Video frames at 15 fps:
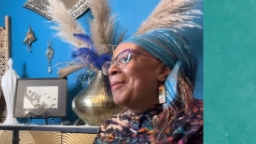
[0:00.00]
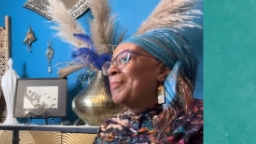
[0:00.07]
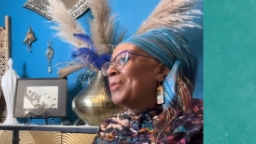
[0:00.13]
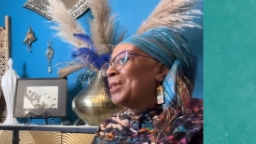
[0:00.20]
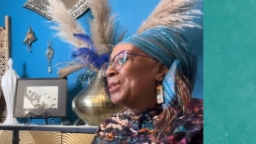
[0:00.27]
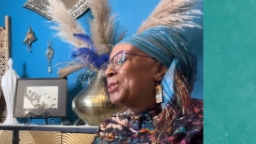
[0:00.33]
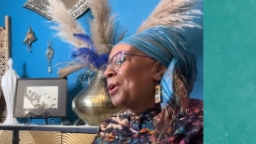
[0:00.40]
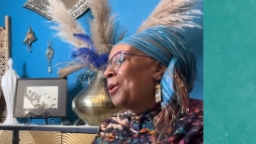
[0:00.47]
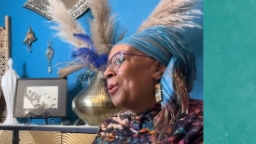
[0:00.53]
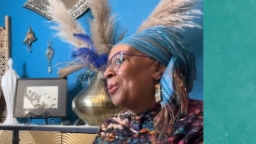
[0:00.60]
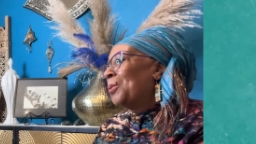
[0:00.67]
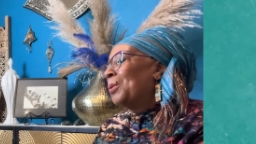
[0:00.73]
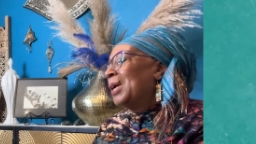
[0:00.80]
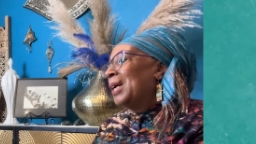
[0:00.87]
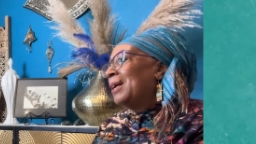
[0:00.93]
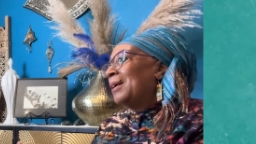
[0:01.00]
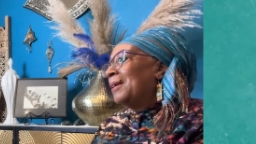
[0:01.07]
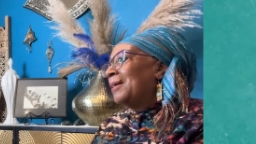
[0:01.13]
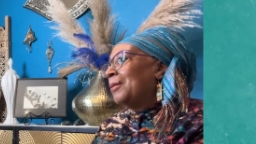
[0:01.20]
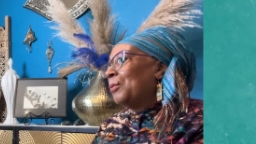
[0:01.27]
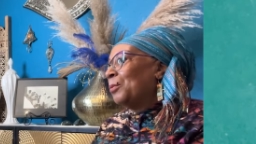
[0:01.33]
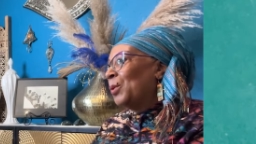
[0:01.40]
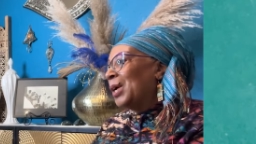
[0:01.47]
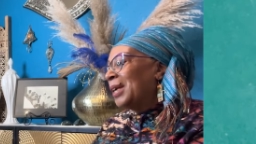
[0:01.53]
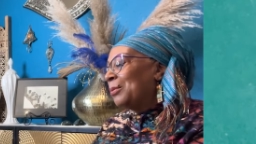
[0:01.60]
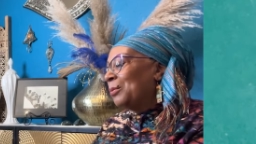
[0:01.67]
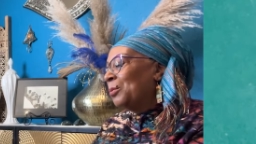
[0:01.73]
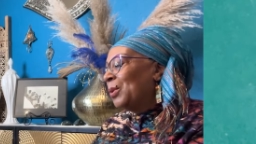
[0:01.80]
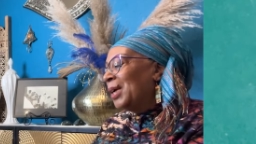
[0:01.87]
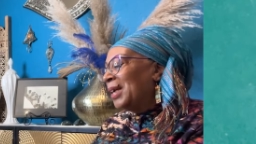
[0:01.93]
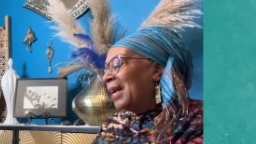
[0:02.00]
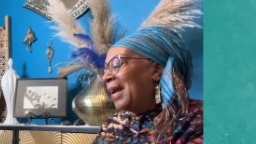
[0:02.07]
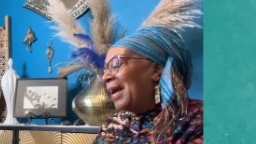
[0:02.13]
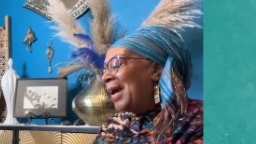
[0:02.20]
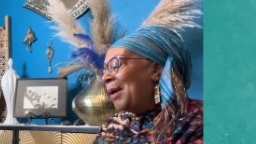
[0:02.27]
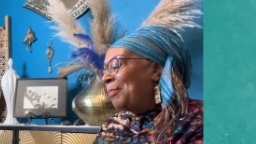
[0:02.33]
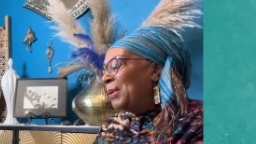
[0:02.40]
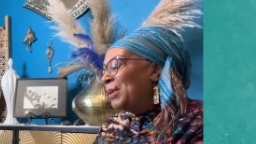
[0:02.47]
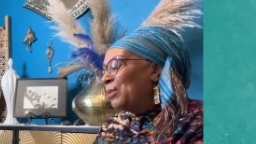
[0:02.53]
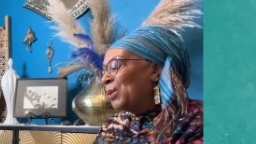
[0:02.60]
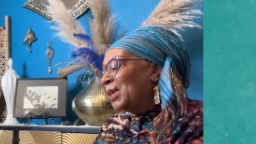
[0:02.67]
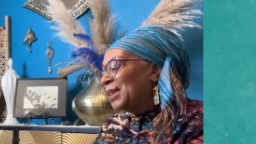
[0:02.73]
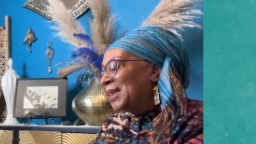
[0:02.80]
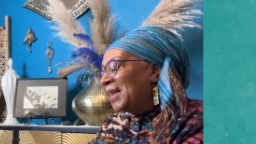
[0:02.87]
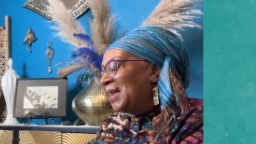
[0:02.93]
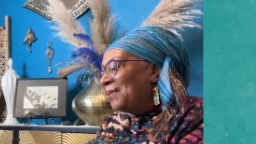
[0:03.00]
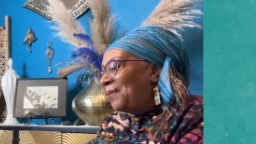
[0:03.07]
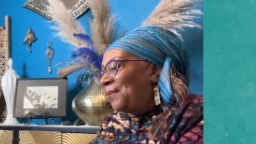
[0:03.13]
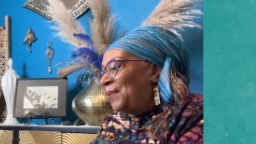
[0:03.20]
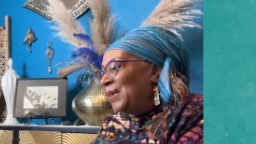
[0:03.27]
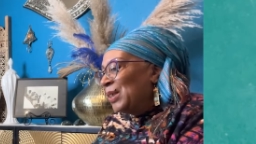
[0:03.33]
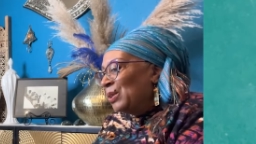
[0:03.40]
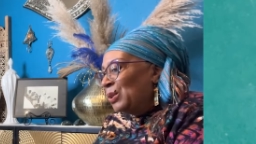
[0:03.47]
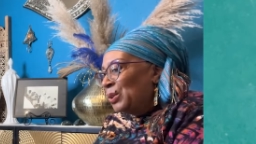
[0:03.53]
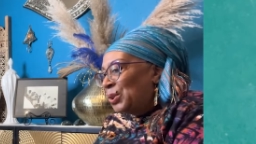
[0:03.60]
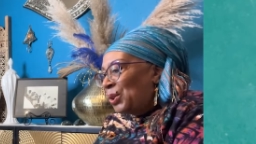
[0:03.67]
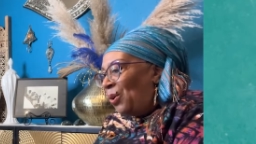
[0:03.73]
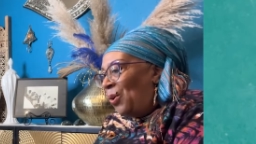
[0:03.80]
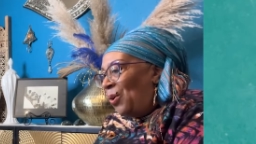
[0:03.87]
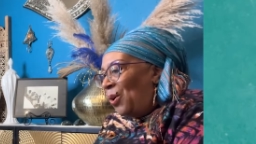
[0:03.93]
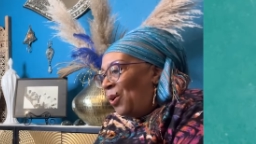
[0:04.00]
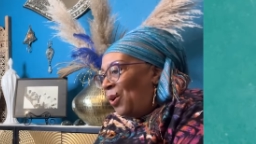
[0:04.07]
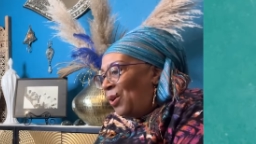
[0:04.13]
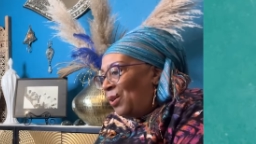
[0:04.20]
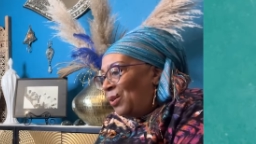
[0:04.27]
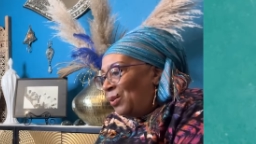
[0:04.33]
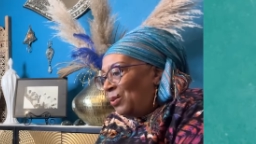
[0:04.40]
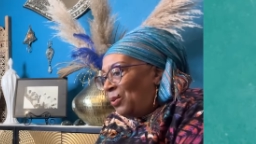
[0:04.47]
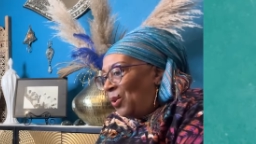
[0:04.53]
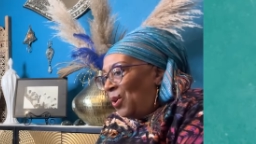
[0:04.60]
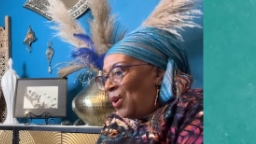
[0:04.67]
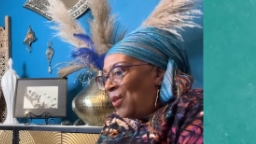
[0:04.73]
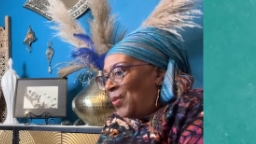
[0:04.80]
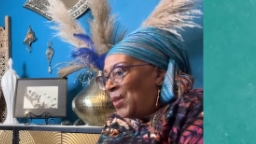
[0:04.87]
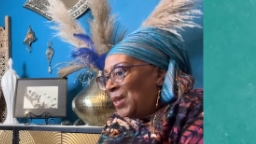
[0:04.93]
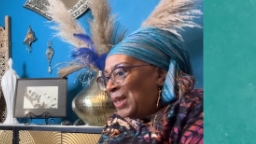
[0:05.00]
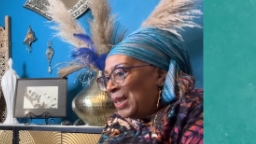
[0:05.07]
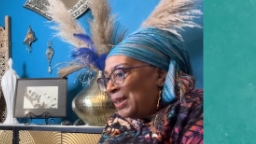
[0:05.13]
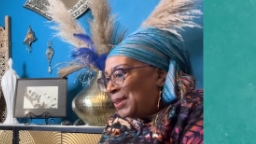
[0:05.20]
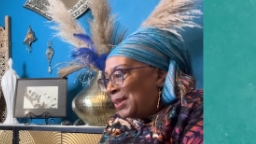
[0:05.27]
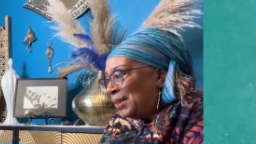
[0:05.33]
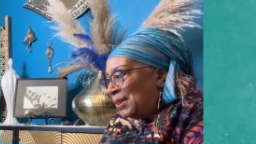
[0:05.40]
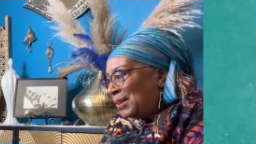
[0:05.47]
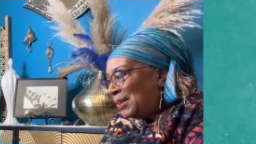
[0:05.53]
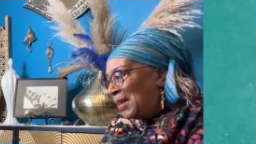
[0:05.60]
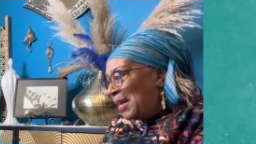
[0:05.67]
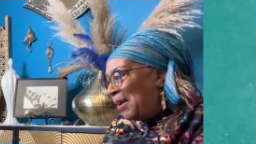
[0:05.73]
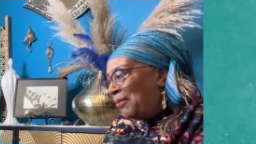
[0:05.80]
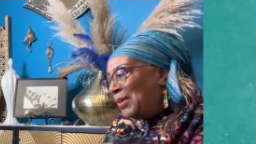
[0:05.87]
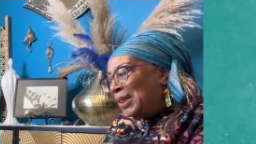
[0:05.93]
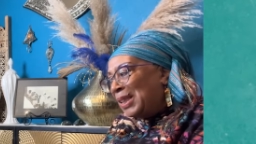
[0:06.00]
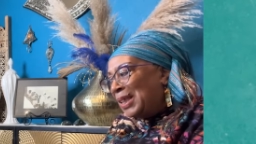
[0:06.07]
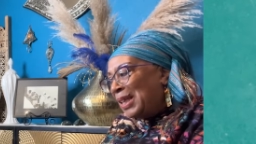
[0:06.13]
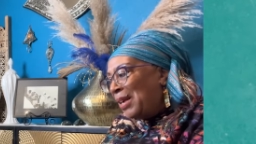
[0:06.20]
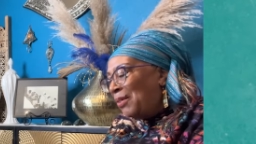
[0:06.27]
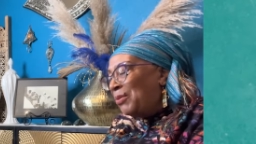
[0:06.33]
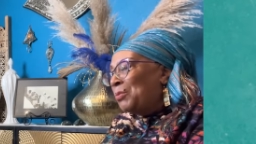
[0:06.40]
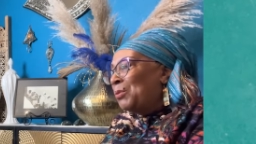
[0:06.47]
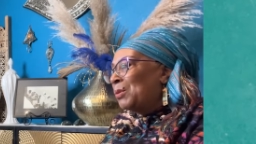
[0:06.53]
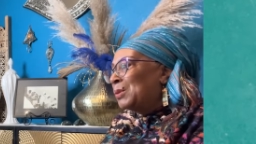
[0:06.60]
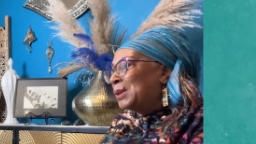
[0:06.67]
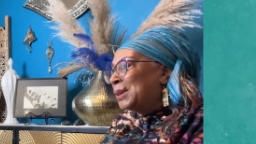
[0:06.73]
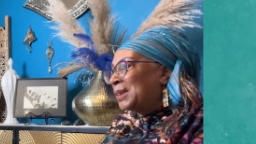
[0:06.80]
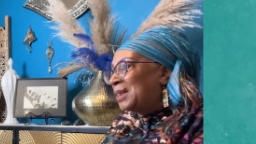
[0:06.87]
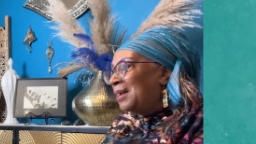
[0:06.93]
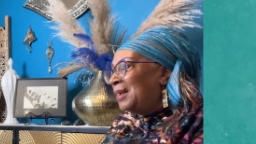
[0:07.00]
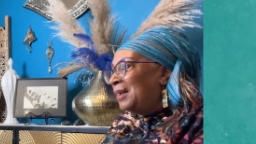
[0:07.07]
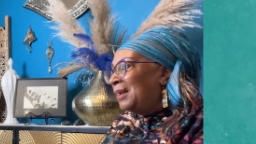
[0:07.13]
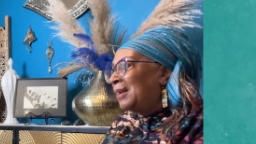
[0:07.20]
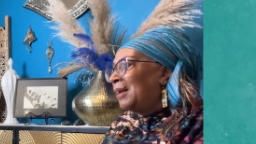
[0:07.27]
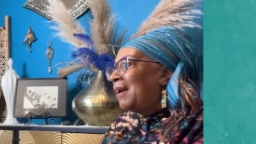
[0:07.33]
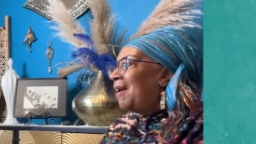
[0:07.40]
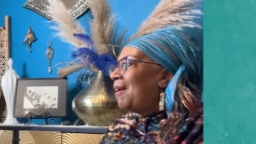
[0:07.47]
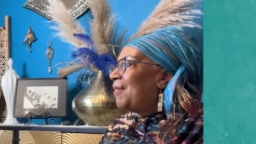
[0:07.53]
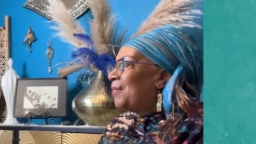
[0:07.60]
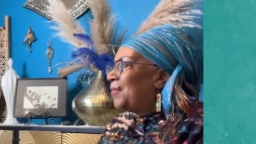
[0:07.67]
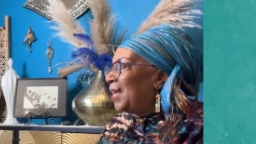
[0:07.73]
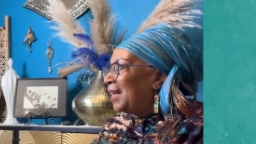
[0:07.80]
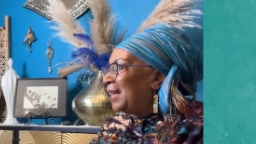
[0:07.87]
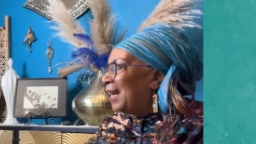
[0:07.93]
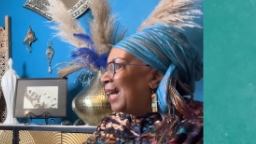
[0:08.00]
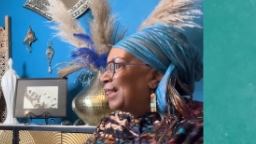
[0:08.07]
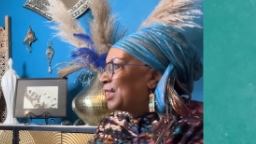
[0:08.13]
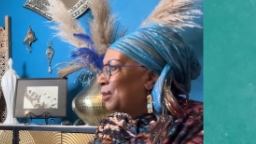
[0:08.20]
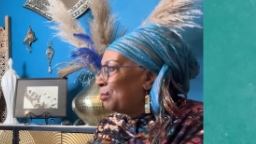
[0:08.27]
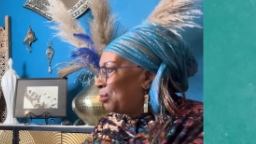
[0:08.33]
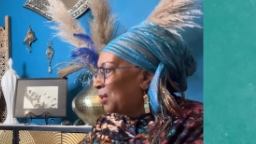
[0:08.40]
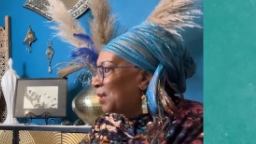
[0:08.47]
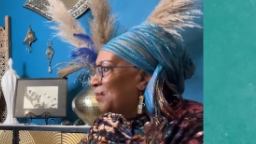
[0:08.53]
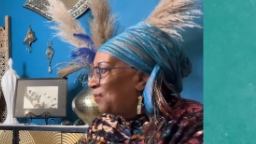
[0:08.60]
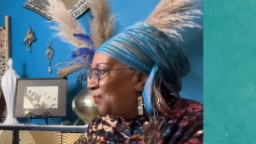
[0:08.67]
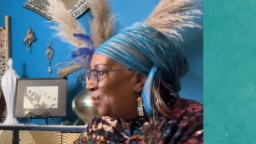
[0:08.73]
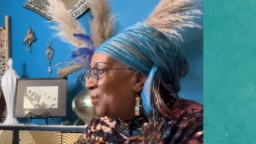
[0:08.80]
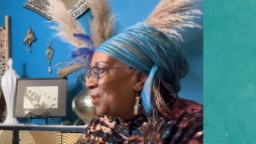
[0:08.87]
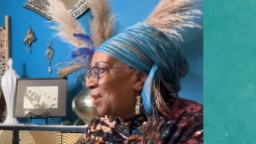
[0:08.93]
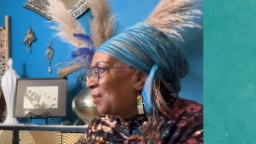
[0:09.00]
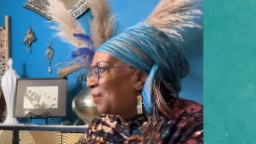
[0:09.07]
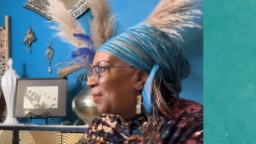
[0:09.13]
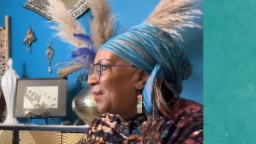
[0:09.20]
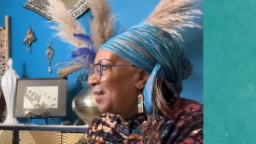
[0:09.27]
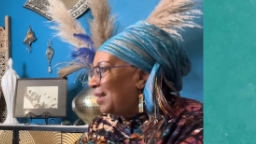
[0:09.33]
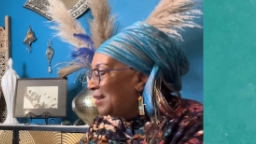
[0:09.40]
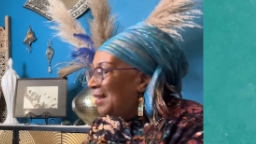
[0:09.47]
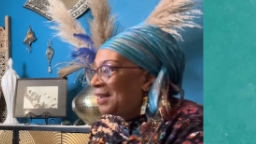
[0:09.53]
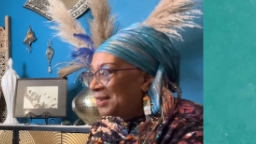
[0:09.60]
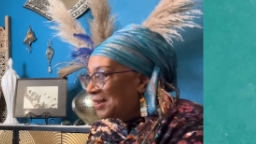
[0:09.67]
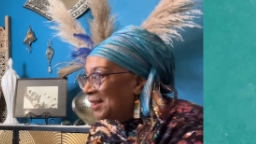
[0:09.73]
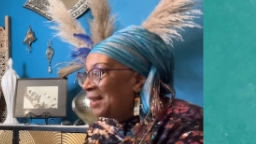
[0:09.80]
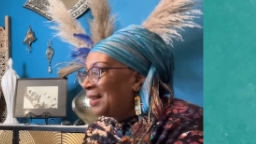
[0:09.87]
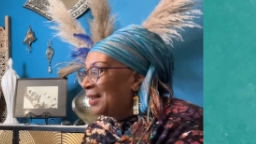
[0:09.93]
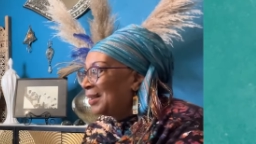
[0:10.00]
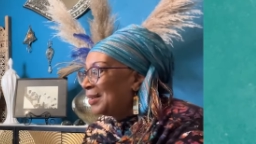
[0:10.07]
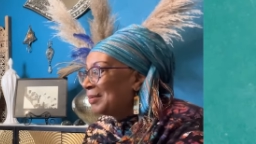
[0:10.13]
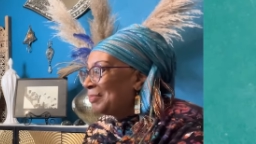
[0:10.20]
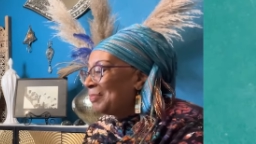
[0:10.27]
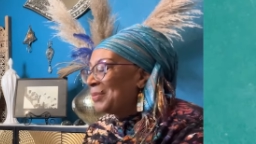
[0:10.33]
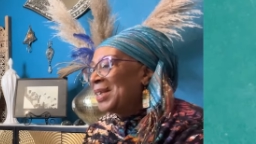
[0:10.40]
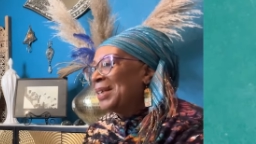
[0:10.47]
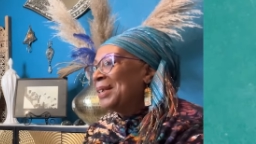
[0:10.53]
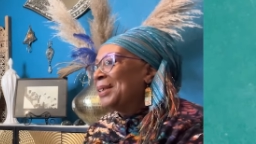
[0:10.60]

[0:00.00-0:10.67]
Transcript: yeah. So what what happened was it filled all all the niches and everything everyone was studying they got to bring forth mm-hmm. in that setting mm-hmm.